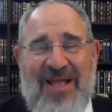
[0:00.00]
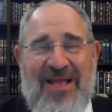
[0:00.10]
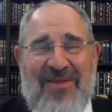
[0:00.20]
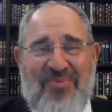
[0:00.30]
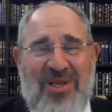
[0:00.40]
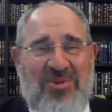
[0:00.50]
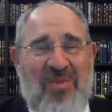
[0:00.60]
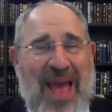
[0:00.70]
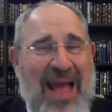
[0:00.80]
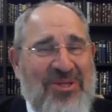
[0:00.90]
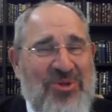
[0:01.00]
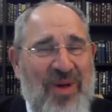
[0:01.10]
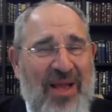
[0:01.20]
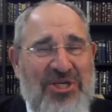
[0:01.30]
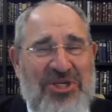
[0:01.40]
It brings me back to
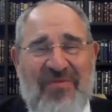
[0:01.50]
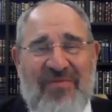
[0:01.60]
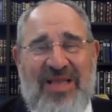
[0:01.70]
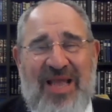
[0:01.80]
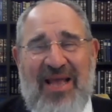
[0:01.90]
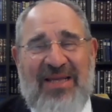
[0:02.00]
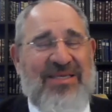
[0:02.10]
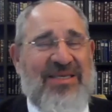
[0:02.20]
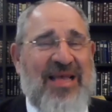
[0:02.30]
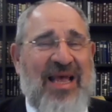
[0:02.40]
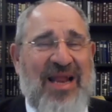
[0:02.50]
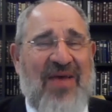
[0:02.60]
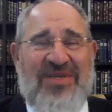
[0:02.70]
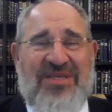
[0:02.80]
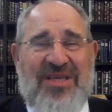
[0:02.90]
my yeshiva days, and
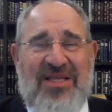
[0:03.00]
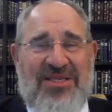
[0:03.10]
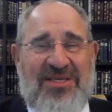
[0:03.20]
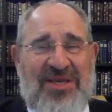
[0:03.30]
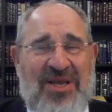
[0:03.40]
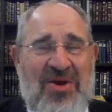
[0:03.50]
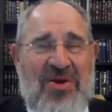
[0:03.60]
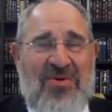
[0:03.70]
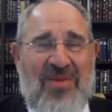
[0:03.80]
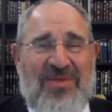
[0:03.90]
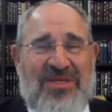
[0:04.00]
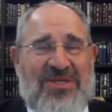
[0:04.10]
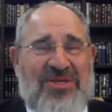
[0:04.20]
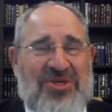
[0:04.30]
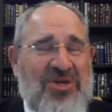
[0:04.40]
ever since,
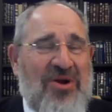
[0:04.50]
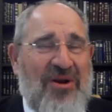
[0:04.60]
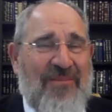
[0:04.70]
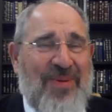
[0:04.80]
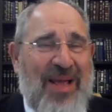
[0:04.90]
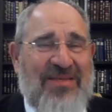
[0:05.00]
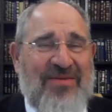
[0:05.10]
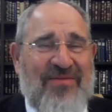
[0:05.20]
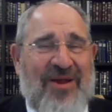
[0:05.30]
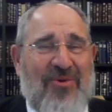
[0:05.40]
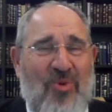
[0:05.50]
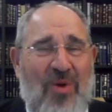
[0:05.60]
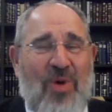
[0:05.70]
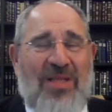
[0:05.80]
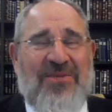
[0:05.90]
Mesillat Yesharim plays
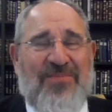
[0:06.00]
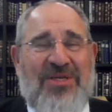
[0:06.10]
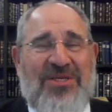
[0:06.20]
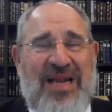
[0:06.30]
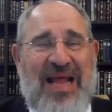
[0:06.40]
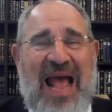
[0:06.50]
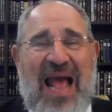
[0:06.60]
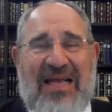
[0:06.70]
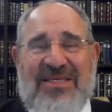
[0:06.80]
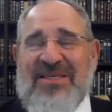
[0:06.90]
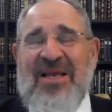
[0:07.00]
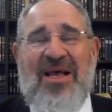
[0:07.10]
once a person has